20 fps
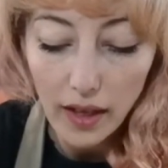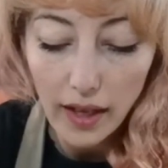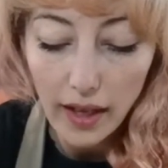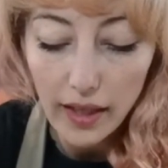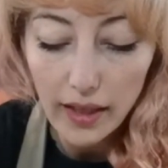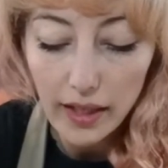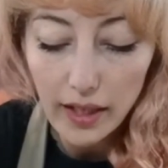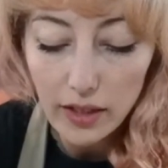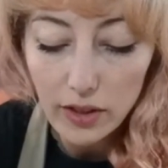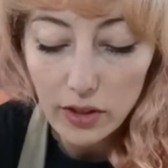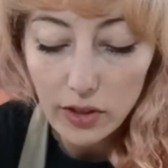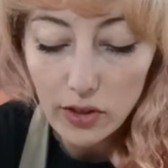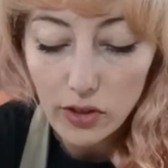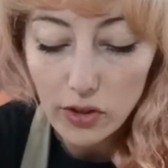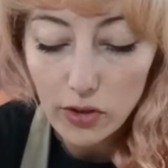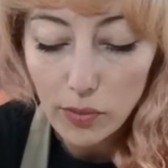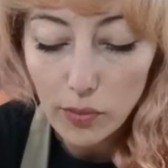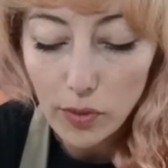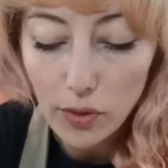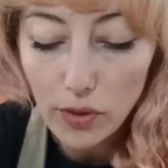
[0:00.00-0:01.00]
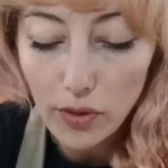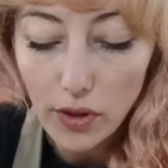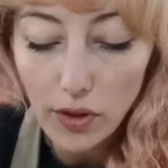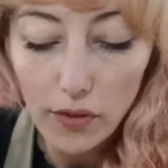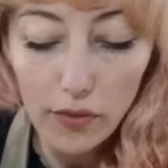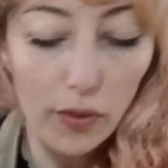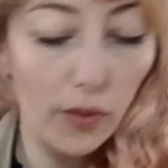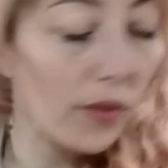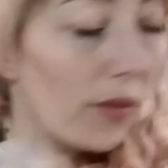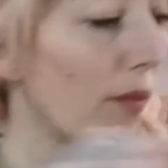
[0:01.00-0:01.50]
And then just smooth
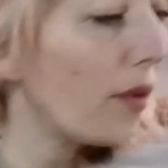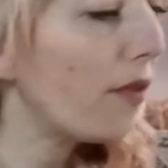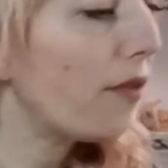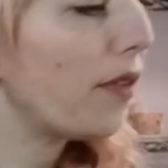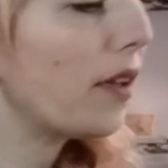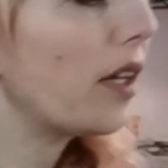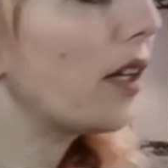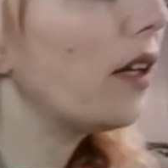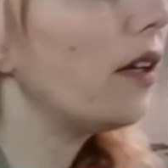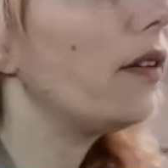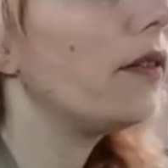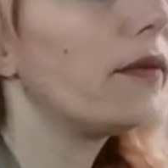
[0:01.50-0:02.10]
over with my finger.